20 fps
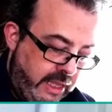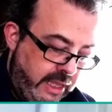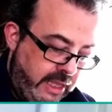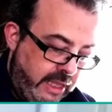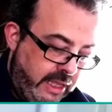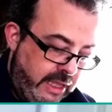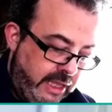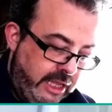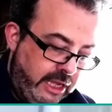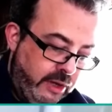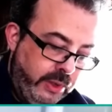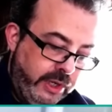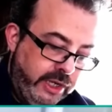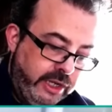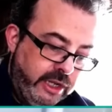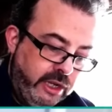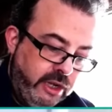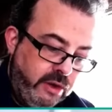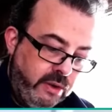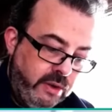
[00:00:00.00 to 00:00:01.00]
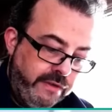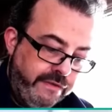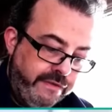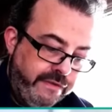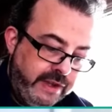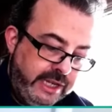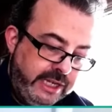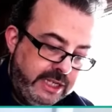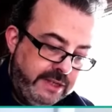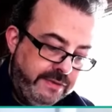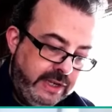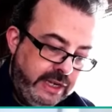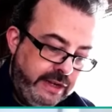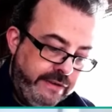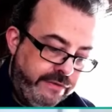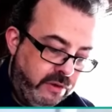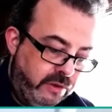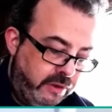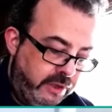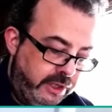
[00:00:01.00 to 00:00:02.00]
There we go. The Face of
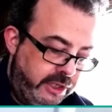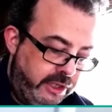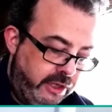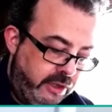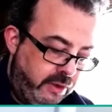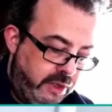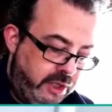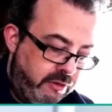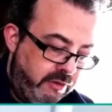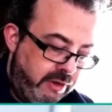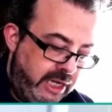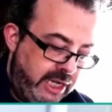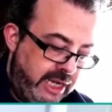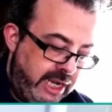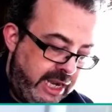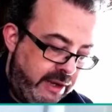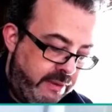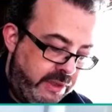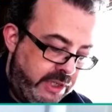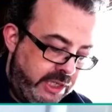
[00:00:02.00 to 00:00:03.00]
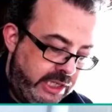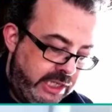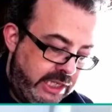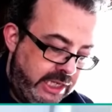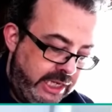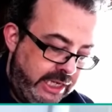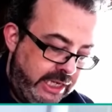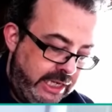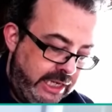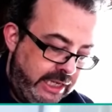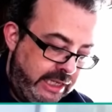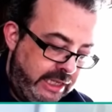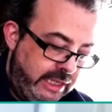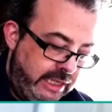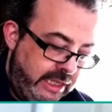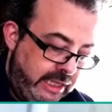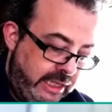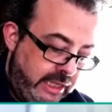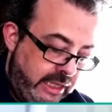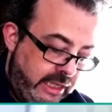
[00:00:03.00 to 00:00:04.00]
Evil. The Doctor encounters Leela
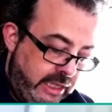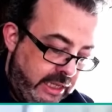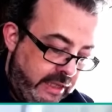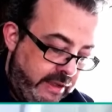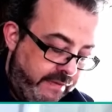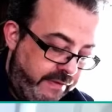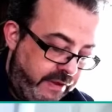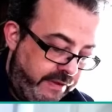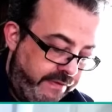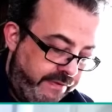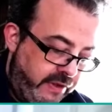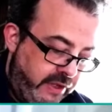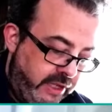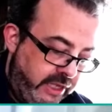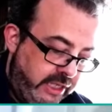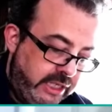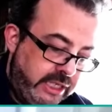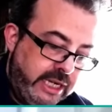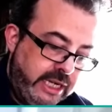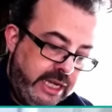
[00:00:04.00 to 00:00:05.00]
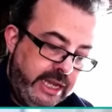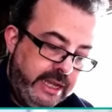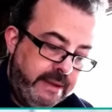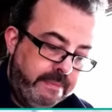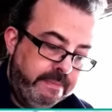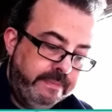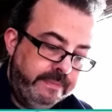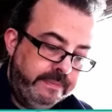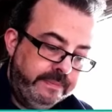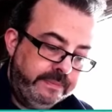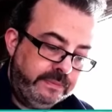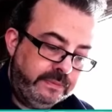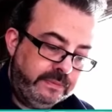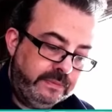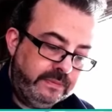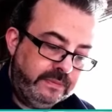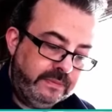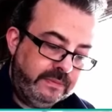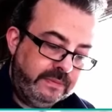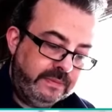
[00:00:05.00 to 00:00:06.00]
for the first time.
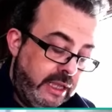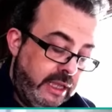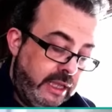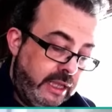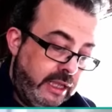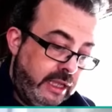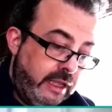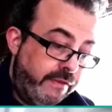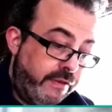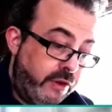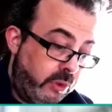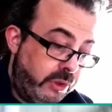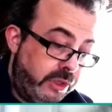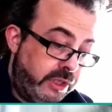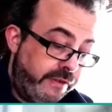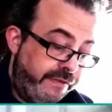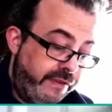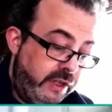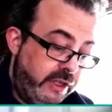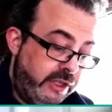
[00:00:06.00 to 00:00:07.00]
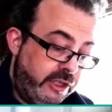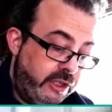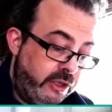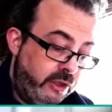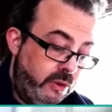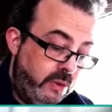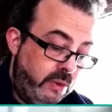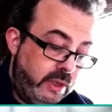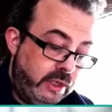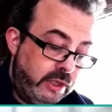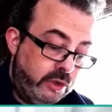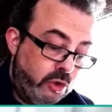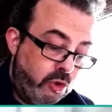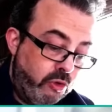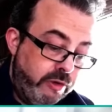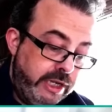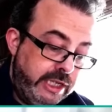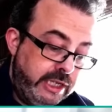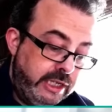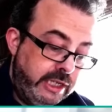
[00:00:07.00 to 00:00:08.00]
Of course, the first two
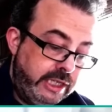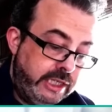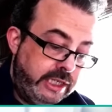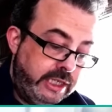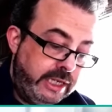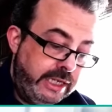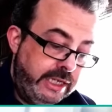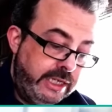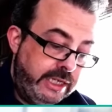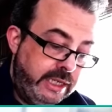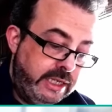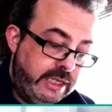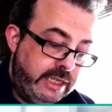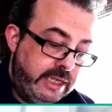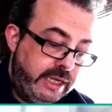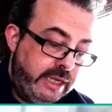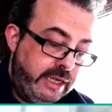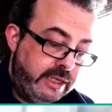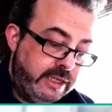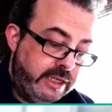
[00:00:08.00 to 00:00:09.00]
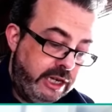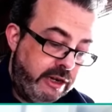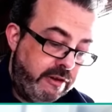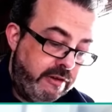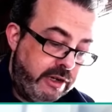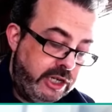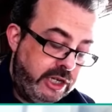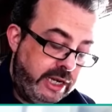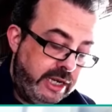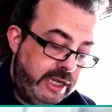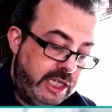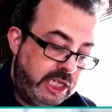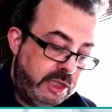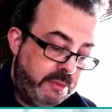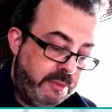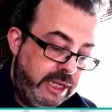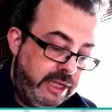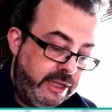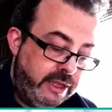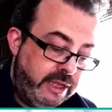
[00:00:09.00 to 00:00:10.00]
stories in this season see Sarah Jane
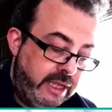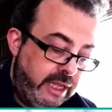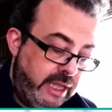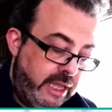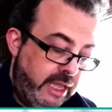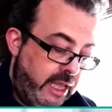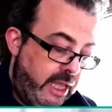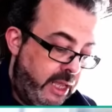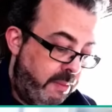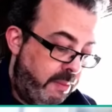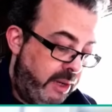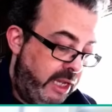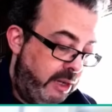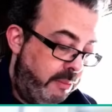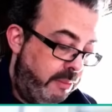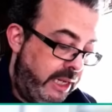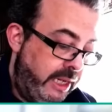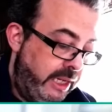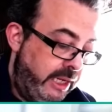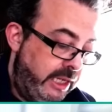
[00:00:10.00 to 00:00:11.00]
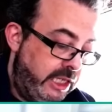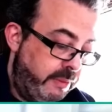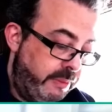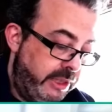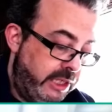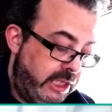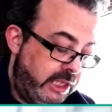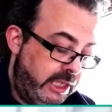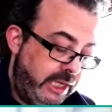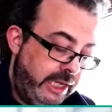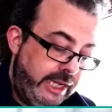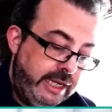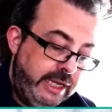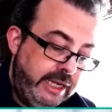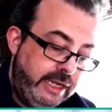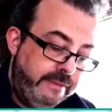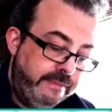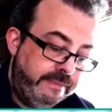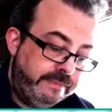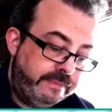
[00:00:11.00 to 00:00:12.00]
Smith, played by Elizabeth Sladen,
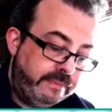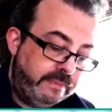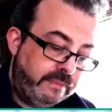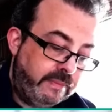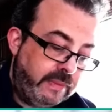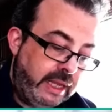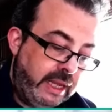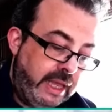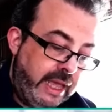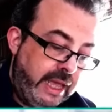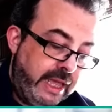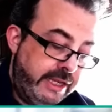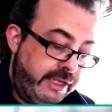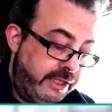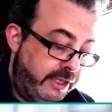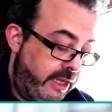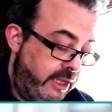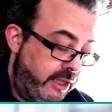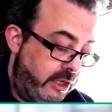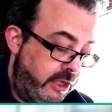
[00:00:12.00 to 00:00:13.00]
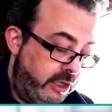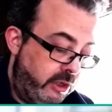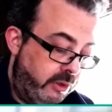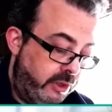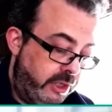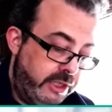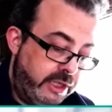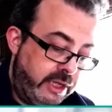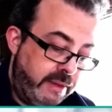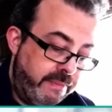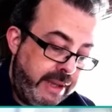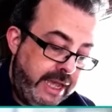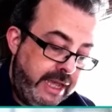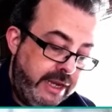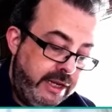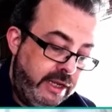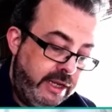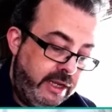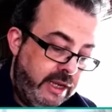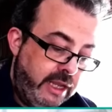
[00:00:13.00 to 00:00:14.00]
as the Doctor's
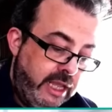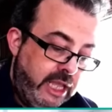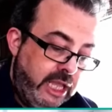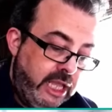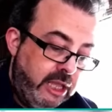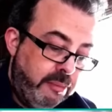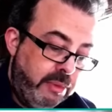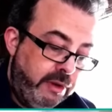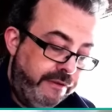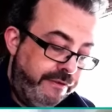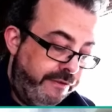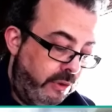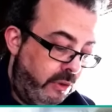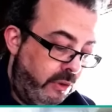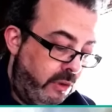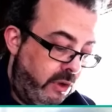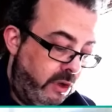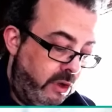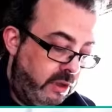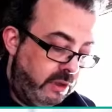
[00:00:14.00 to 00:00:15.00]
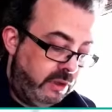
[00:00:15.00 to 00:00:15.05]
companion, before